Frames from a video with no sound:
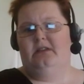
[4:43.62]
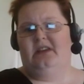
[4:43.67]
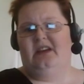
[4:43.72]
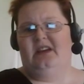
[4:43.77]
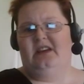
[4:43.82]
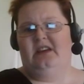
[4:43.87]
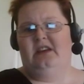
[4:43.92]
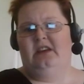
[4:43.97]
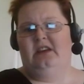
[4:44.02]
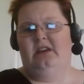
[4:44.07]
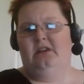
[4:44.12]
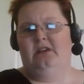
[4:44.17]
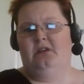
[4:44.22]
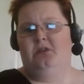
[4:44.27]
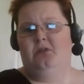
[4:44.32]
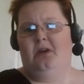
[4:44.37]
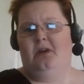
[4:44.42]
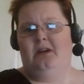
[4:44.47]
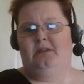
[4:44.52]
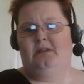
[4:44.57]
that he
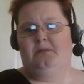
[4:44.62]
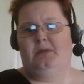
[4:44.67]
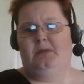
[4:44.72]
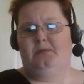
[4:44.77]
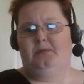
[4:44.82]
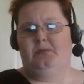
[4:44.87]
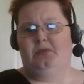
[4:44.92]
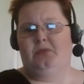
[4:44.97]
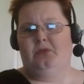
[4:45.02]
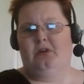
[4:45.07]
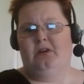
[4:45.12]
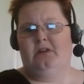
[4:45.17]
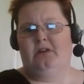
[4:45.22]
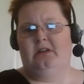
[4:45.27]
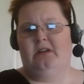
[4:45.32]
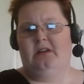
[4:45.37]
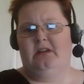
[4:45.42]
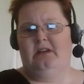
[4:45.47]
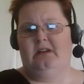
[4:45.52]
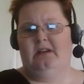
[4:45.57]
who has been
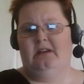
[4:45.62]
born